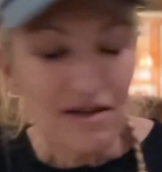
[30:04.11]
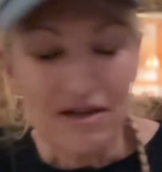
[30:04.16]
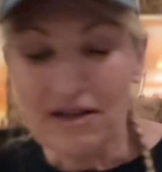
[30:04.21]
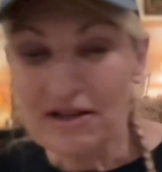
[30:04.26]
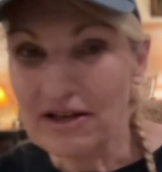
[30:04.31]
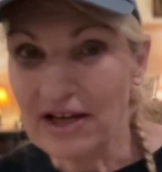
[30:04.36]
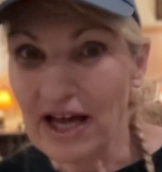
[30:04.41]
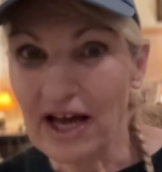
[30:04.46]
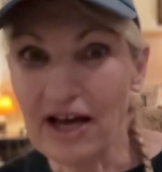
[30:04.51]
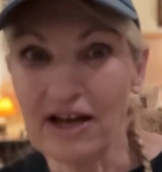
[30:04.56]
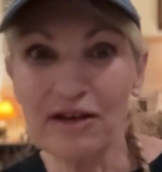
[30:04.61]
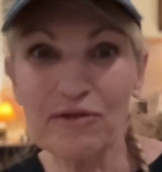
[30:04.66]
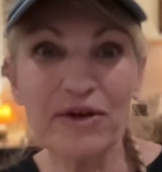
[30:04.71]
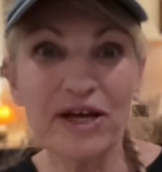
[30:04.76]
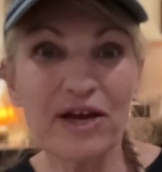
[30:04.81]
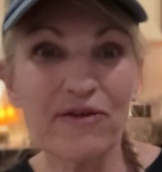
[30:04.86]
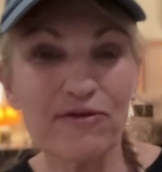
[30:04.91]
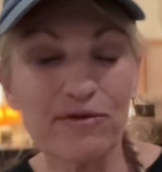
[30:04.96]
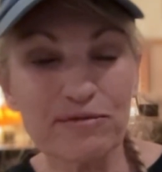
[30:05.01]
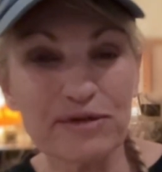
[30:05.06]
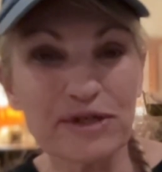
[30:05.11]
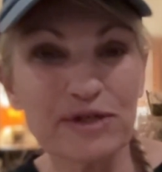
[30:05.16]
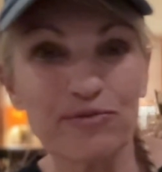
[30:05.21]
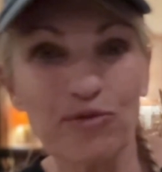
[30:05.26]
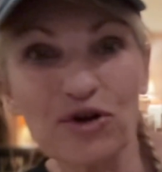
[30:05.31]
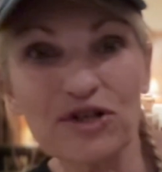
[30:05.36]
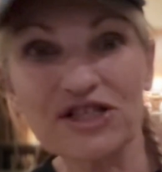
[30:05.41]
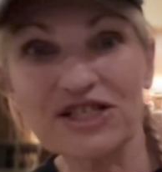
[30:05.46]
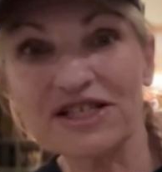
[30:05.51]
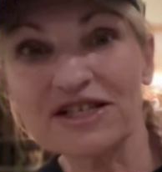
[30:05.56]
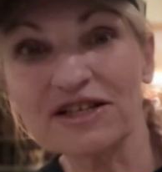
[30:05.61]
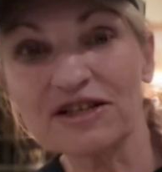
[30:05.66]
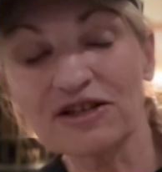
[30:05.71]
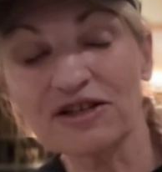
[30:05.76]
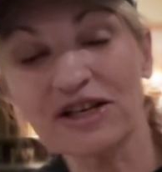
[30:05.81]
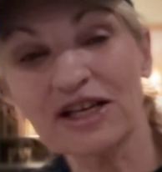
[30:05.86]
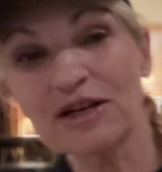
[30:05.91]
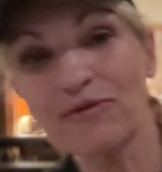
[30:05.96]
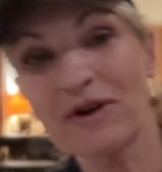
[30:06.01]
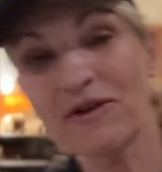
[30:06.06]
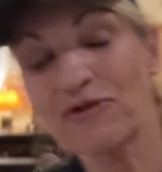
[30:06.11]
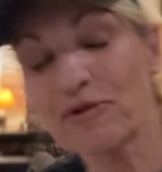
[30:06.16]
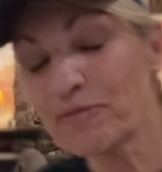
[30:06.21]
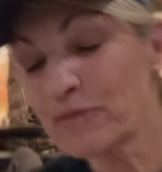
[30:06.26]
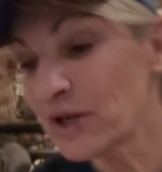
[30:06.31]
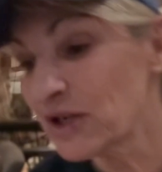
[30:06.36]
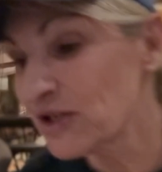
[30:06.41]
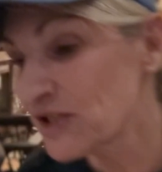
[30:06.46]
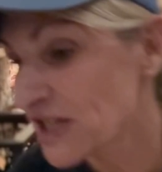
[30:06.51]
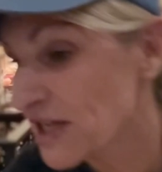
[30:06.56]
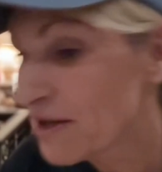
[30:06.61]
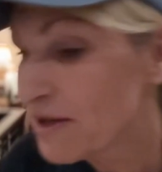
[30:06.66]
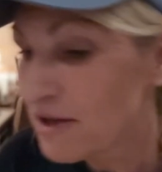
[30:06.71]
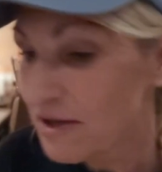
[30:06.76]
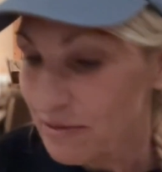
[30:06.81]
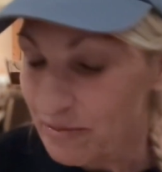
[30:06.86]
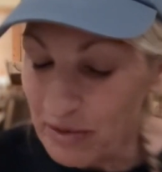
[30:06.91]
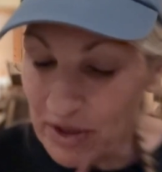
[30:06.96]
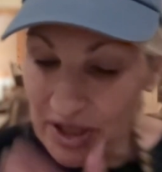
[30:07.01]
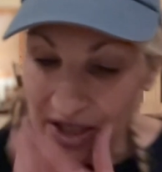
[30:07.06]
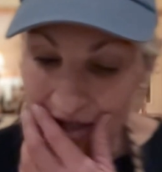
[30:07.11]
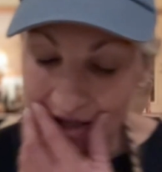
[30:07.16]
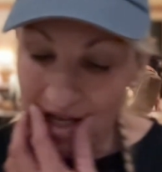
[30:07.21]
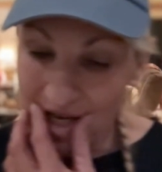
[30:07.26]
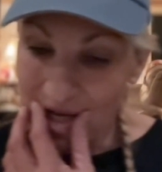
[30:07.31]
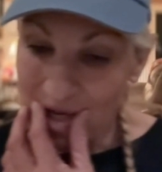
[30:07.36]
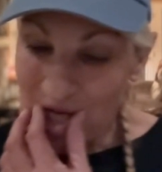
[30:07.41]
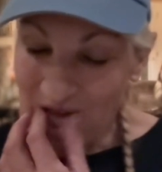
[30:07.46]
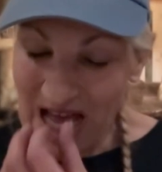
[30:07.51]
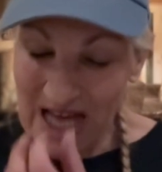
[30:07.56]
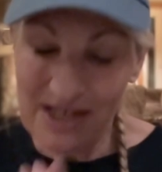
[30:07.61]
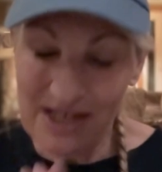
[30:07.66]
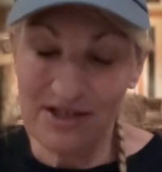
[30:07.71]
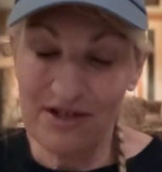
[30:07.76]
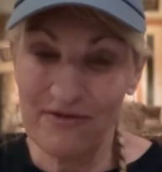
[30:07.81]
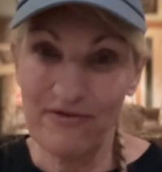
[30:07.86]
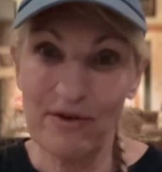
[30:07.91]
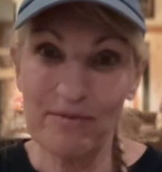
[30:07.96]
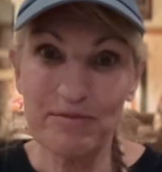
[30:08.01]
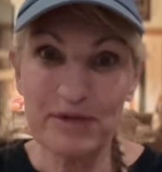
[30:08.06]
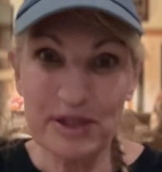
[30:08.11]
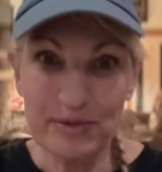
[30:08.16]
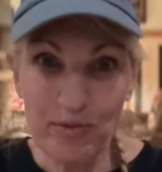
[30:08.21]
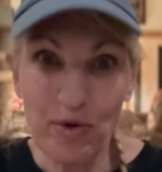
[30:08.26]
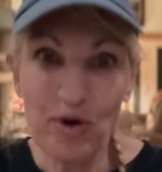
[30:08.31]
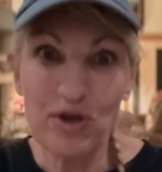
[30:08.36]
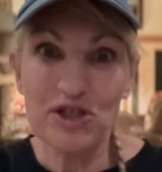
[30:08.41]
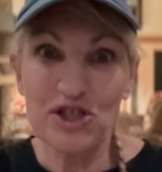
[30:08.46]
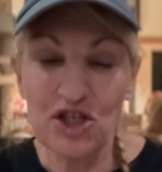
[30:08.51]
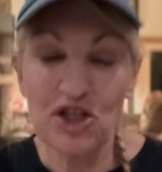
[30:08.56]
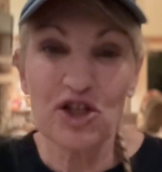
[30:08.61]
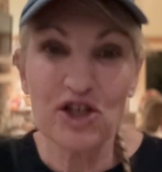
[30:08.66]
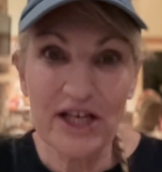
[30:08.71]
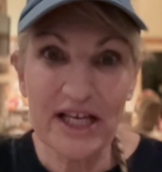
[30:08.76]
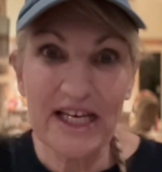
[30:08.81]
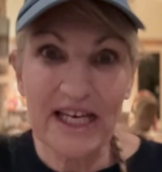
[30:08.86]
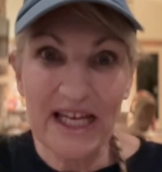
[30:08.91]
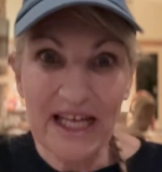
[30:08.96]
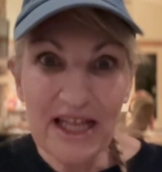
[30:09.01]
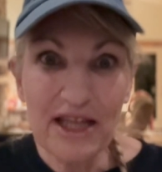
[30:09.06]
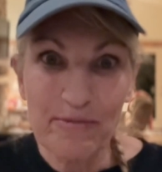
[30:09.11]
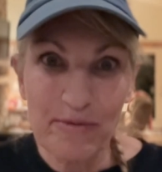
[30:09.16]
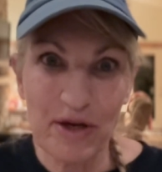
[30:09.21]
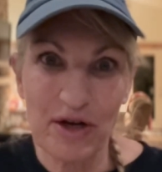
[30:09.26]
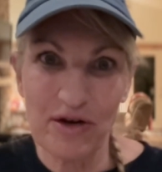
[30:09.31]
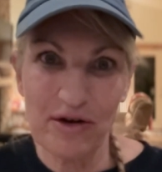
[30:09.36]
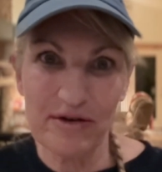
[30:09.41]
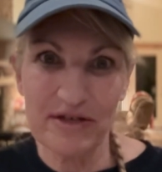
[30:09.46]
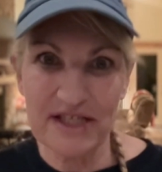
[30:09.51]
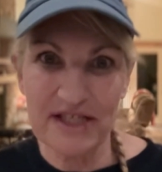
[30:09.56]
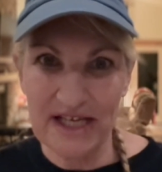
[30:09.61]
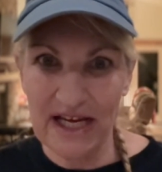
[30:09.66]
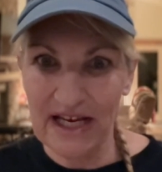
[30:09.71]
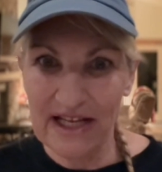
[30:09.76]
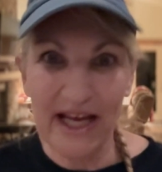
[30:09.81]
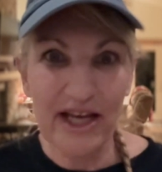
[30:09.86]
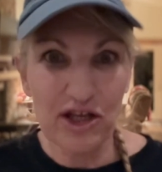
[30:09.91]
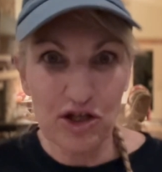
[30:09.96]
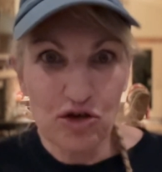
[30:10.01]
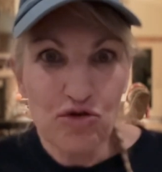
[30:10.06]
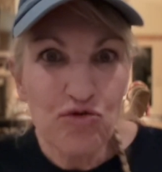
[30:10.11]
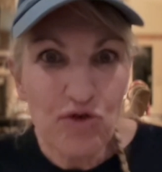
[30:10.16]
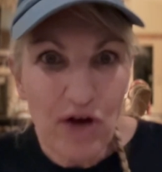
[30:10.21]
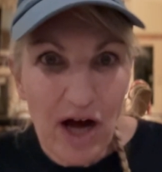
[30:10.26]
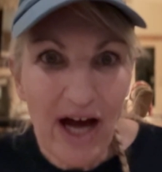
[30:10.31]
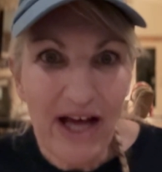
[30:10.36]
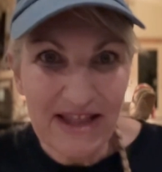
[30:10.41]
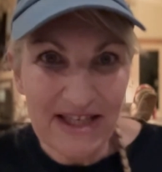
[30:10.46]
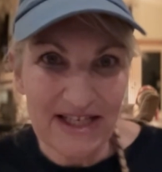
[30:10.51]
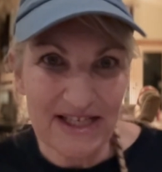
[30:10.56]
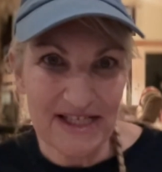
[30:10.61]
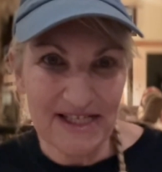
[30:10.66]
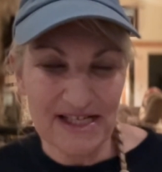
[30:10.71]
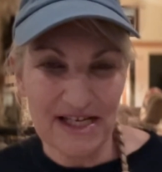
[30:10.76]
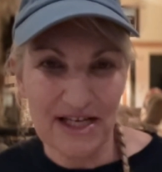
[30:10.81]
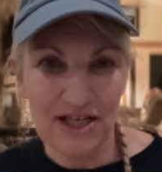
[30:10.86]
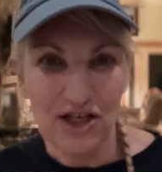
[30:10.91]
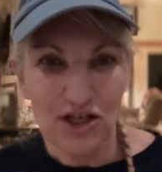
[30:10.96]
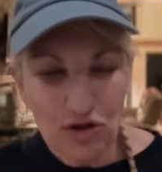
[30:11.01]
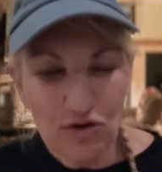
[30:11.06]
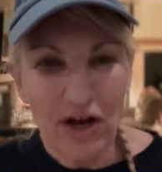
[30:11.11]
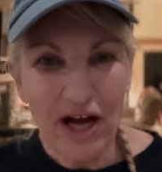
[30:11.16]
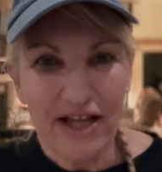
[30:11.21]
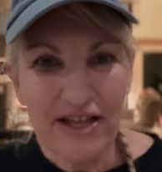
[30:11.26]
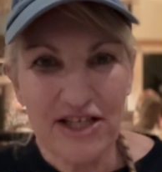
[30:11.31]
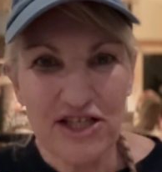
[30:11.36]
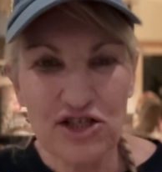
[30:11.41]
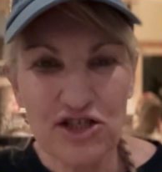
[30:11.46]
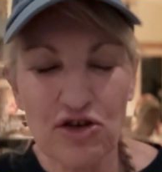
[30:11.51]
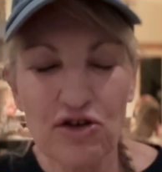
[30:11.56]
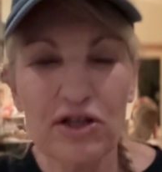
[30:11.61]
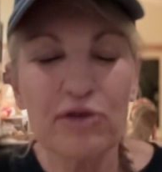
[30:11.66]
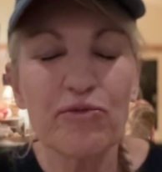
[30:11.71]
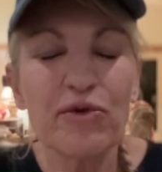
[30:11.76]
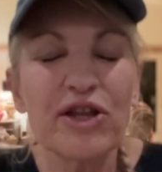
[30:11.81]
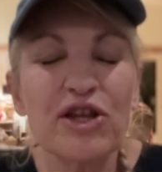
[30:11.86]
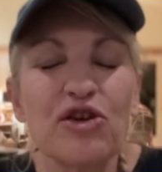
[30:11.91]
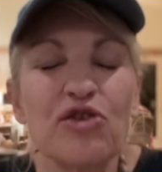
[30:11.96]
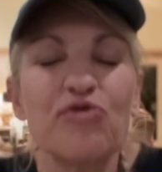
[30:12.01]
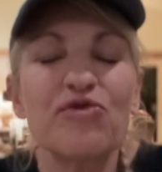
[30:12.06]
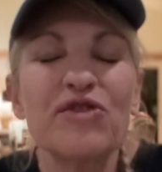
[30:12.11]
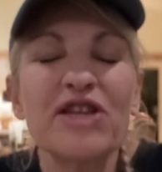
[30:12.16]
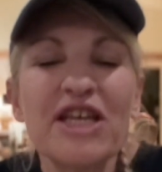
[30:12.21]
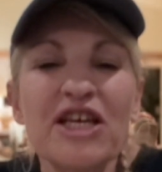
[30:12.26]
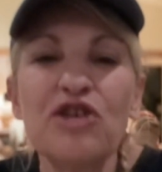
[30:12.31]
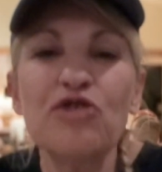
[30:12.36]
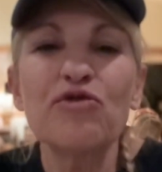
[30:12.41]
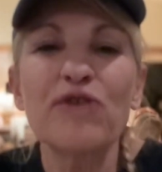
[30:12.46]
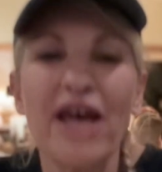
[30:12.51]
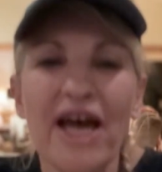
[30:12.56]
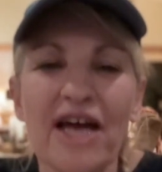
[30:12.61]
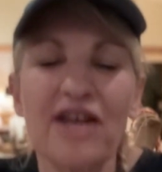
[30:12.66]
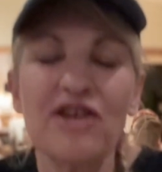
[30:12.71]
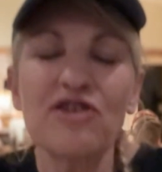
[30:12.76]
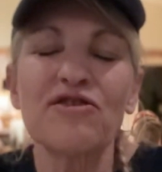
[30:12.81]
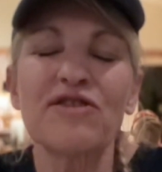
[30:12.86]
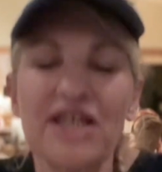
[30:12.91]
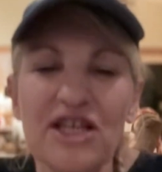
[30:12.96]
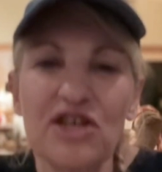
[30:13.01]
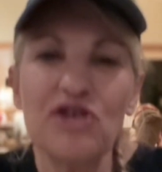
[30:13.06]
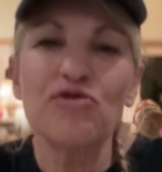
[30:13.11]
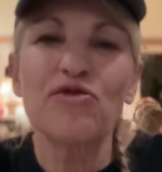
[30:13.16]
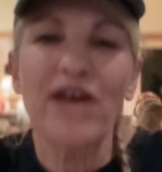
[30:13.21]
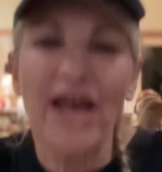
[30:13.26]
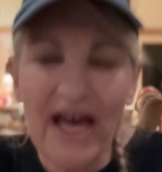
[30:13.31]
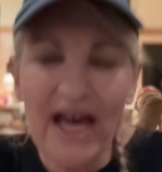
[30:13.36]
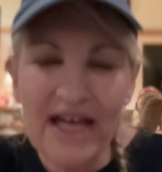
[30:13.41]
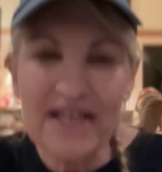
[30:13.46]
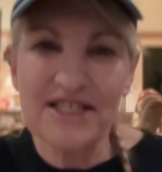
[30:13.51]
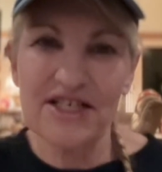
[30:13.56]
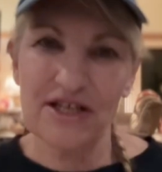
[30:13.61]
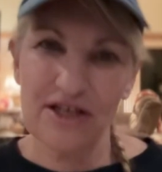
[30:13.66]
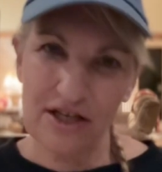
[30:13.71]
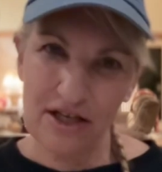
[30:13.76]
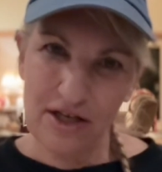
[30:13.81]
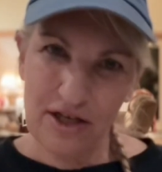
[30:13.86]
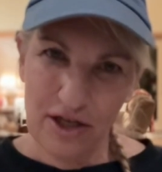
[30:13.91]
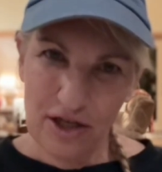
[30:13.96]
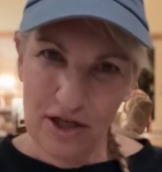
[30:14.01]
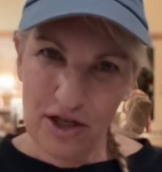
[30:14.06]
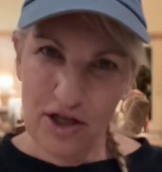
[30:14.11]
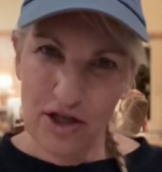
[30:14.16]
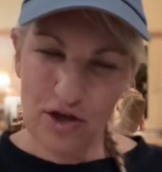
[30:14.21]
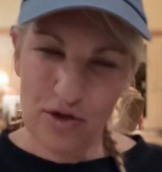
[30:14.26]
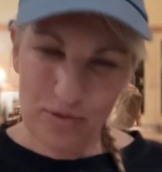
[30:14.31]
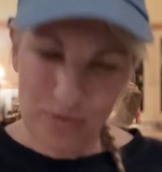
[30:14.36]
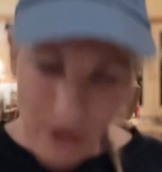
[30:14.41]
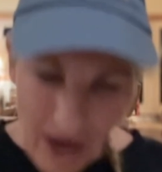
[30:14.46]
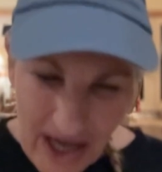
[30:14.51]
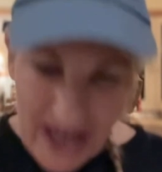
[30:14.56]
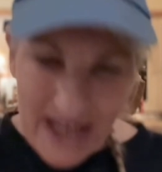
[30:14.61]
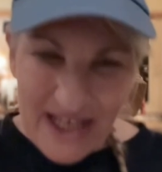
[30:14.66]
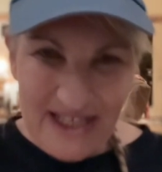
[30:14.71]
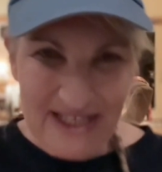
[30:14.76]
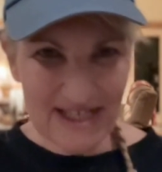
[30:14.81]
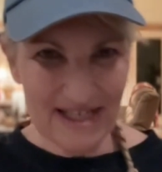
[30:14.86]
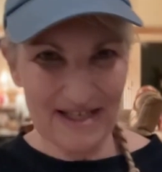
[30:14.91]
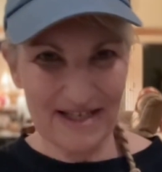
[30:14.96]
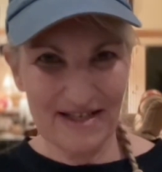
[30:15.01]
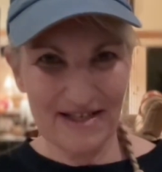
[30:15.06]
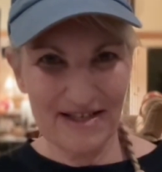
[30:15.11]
Like, how did we get from sports to looking away from mirrors? But from sports to looking in the mirror and saying like, you got this, girlie, whether you think you can, you think you can't, you're right.